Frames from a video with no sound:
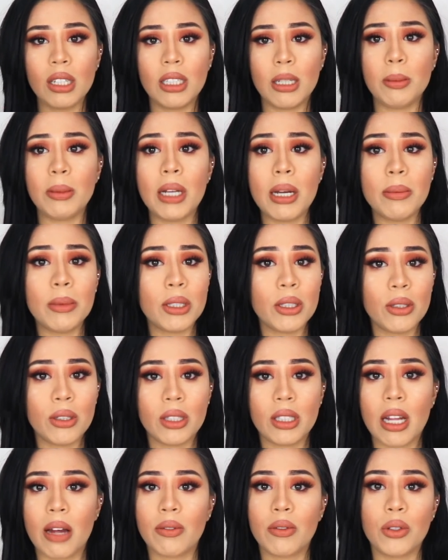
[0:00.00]
sometimes you
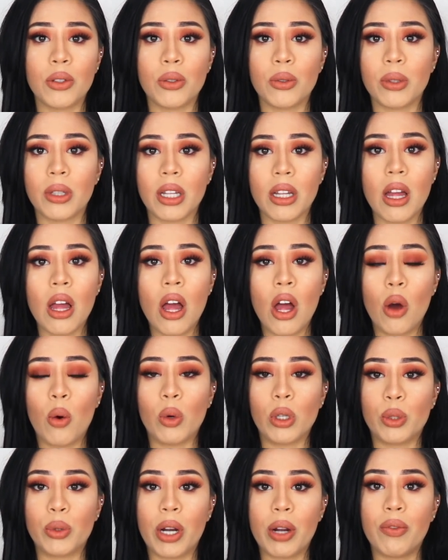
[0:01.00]
just have to do
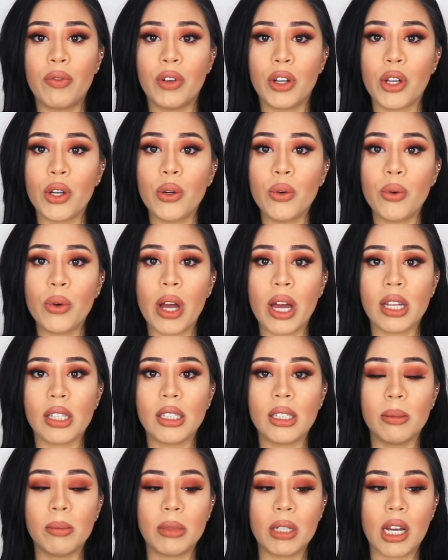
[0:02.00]
what's right for you,
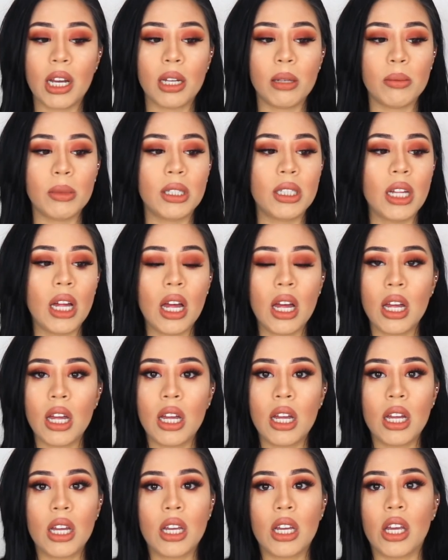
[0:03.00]
and sometimes,
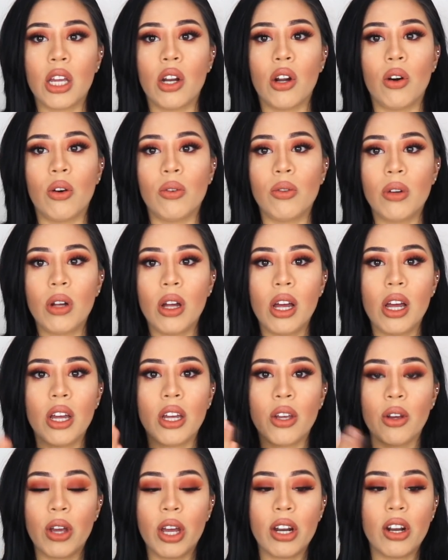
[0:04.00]
you know,
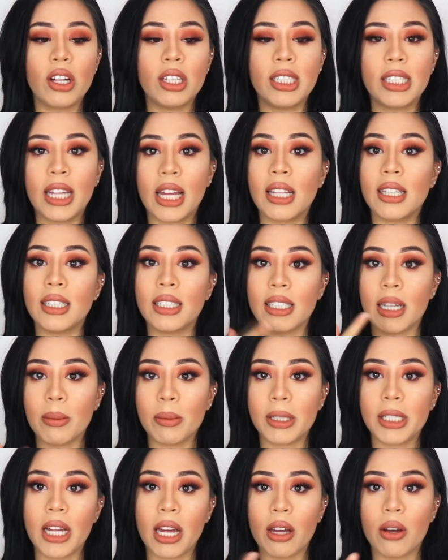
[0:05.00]
you cannot stay in the
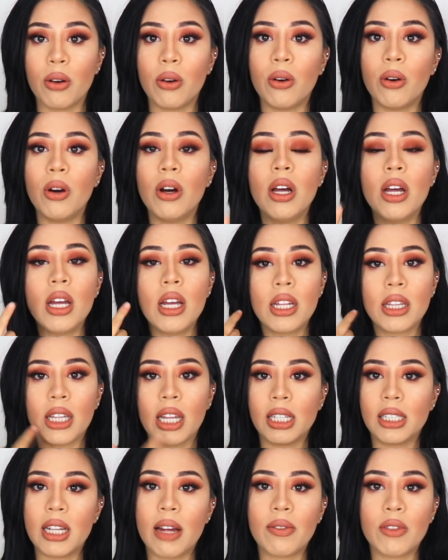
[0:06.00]
same cycle.
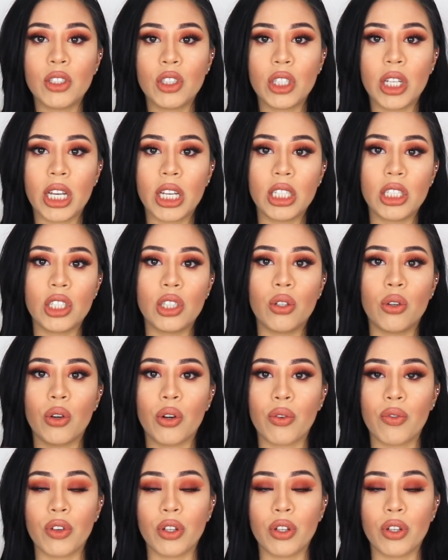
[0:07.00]
Things have to change in order